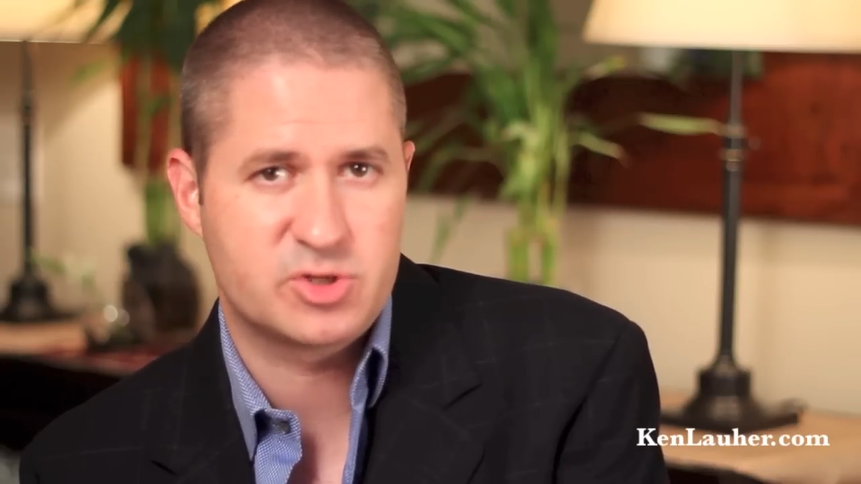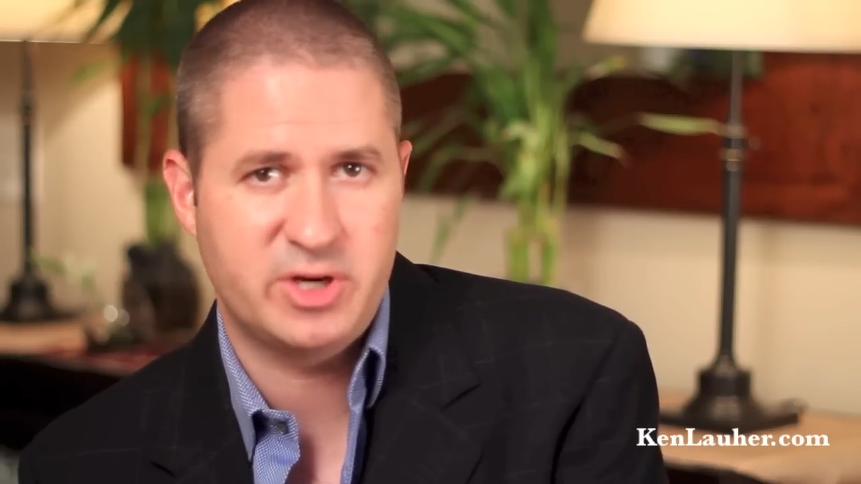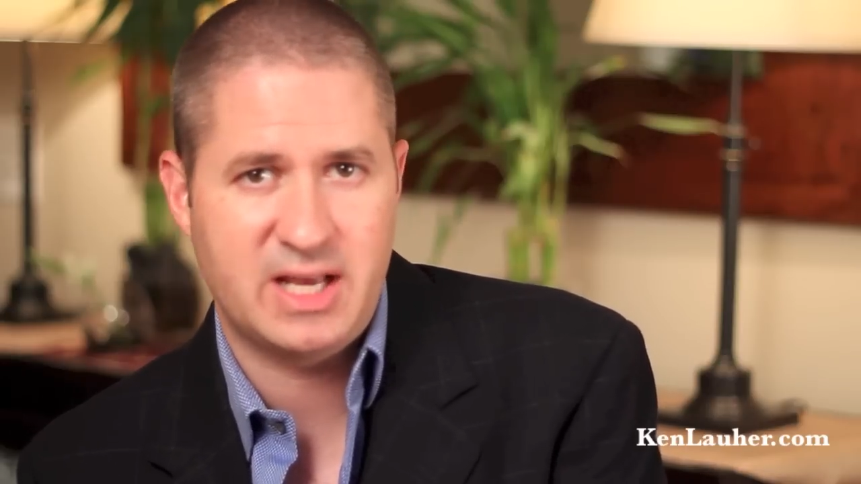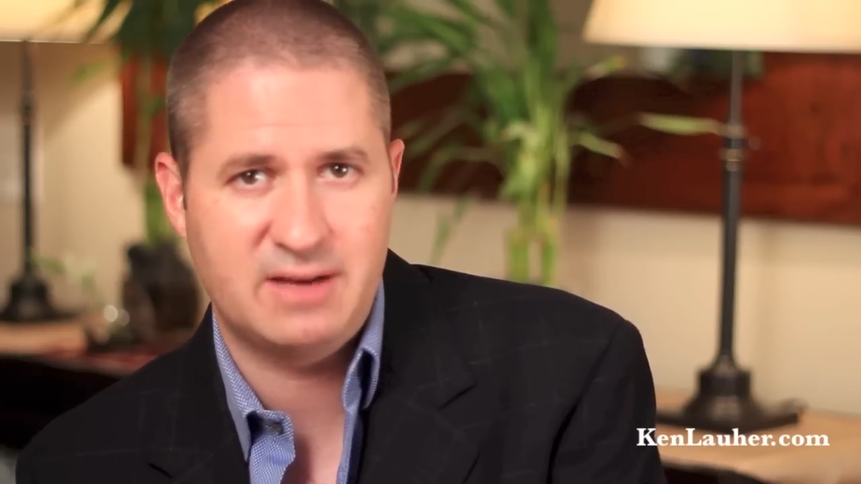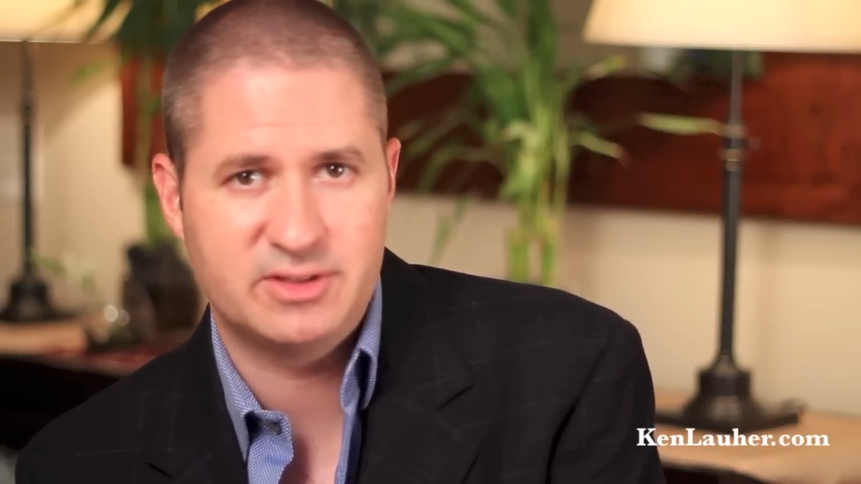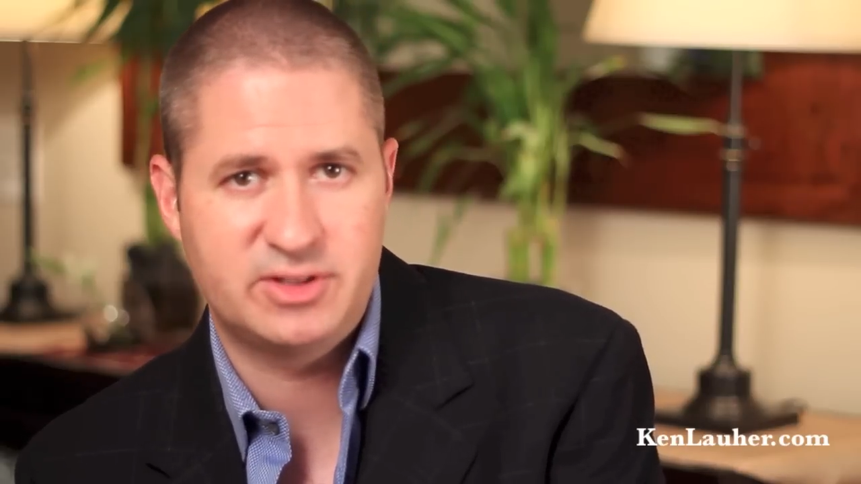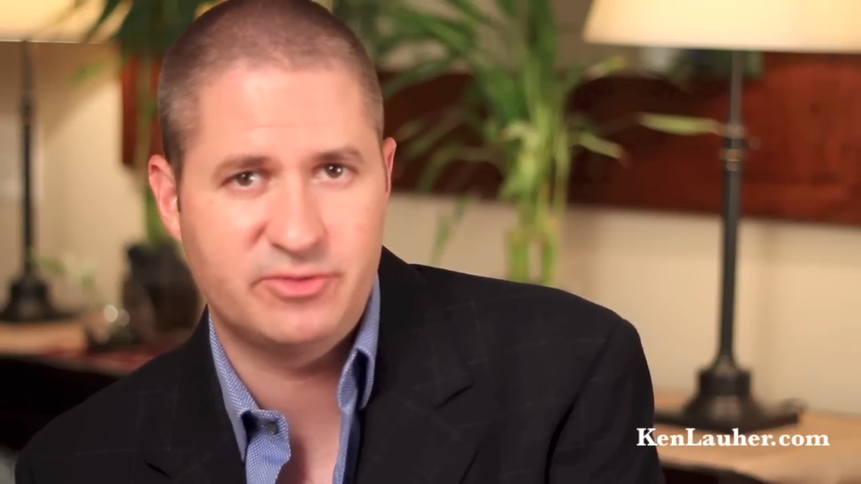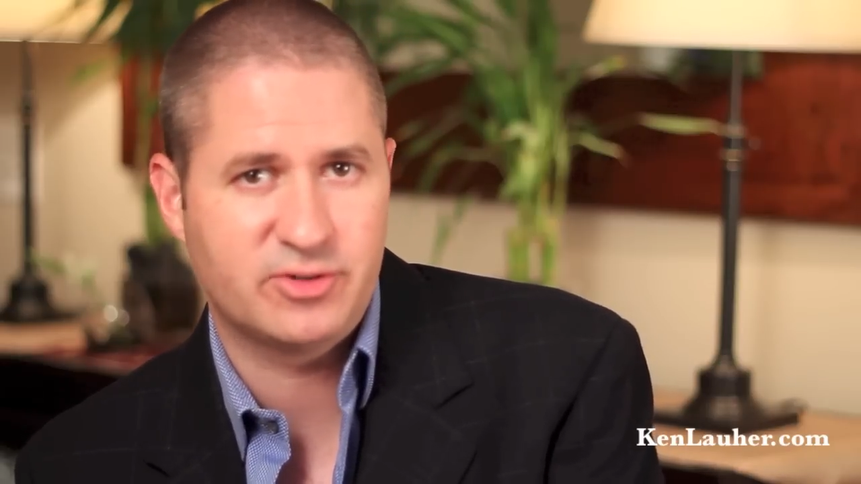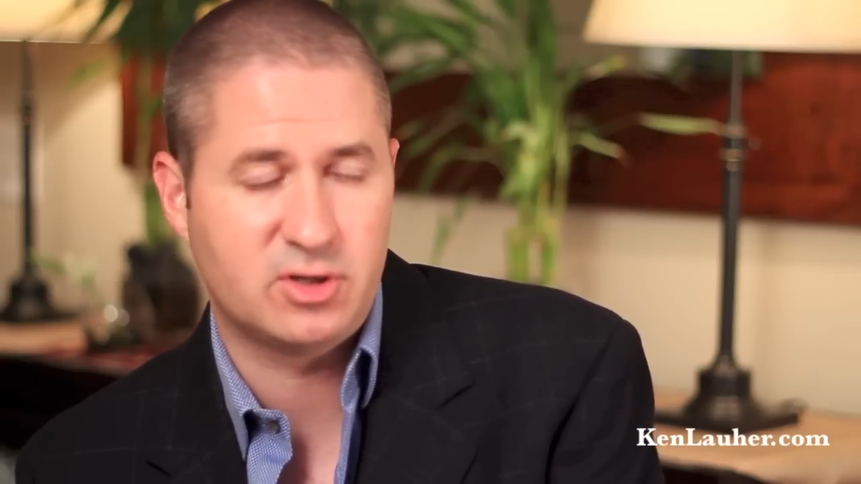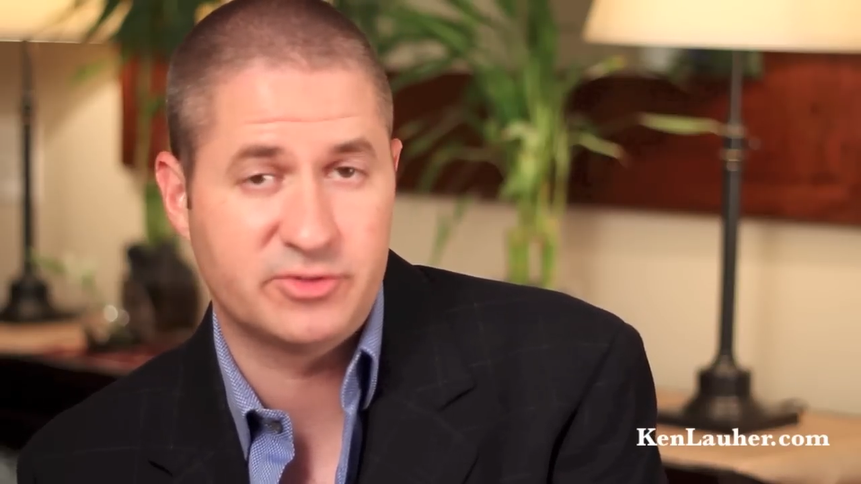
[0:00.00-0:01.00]
is going to have a
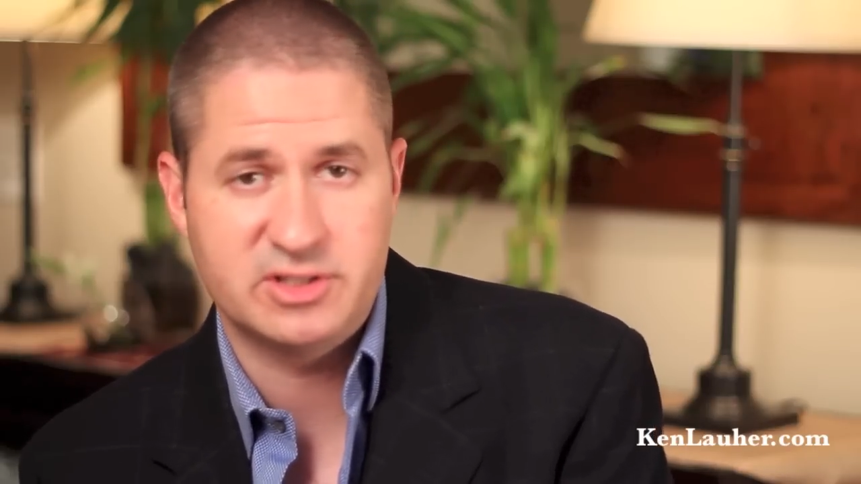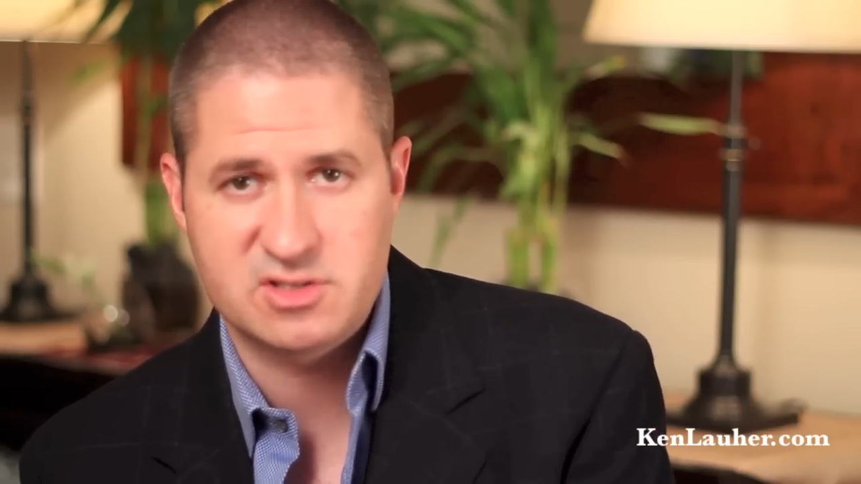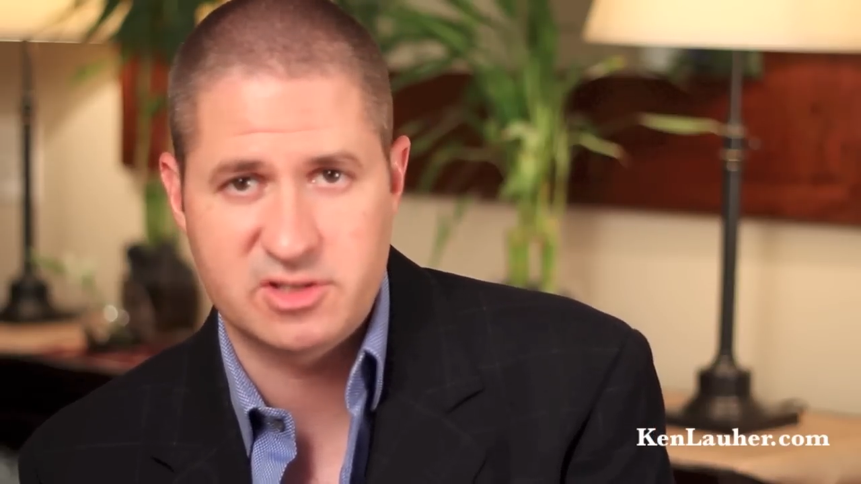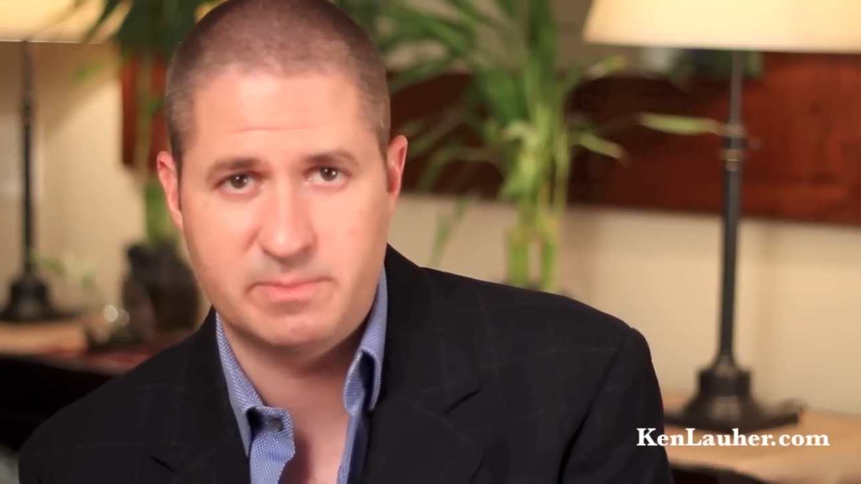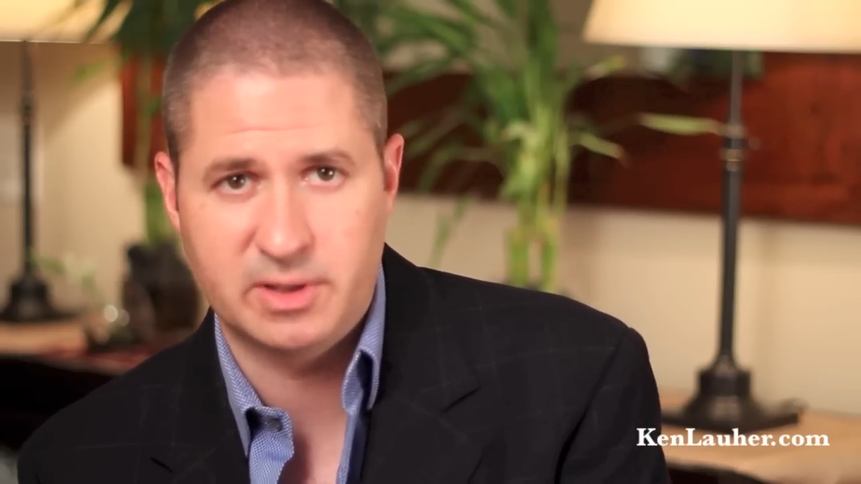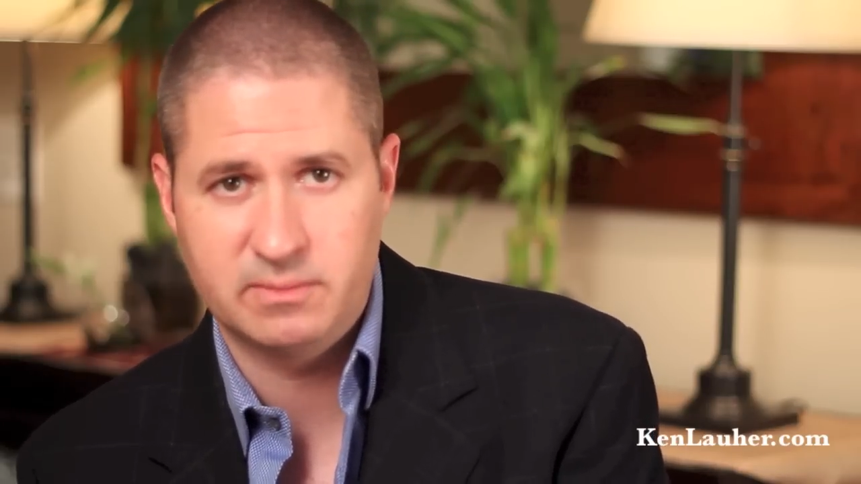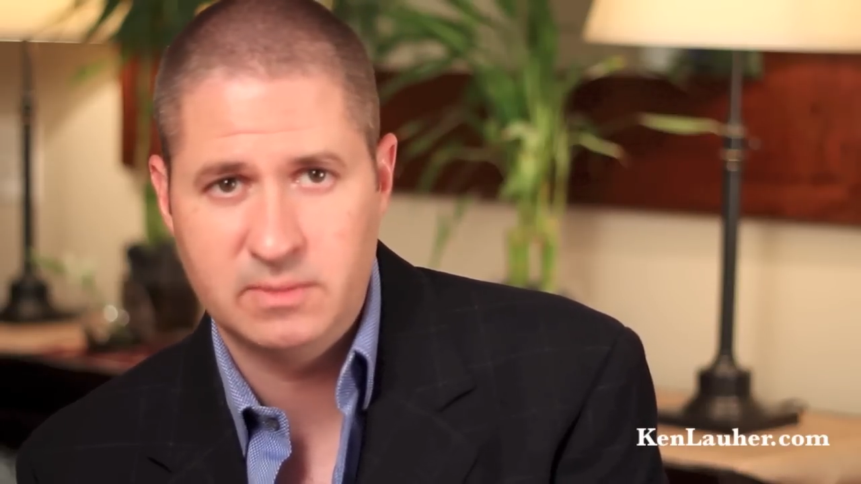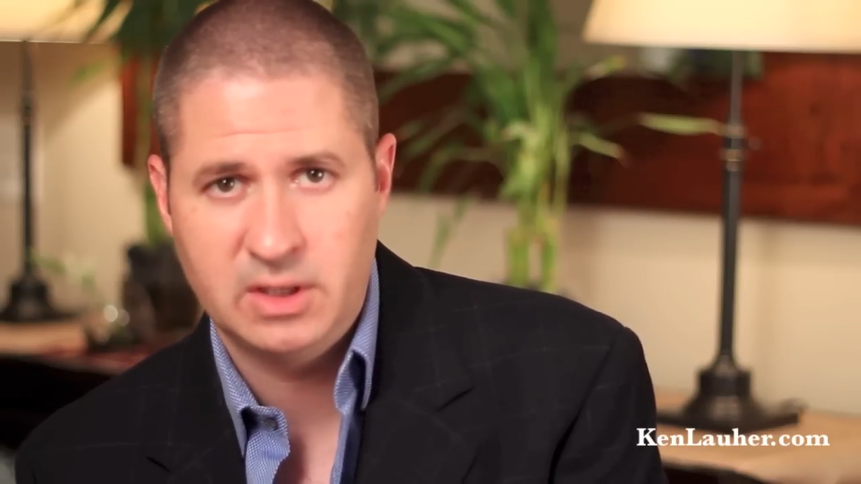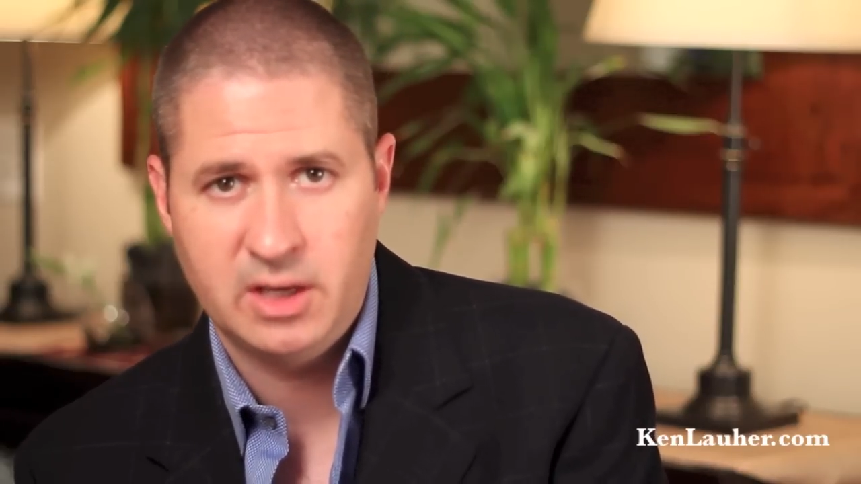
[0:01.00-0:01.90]
difficulty sleeping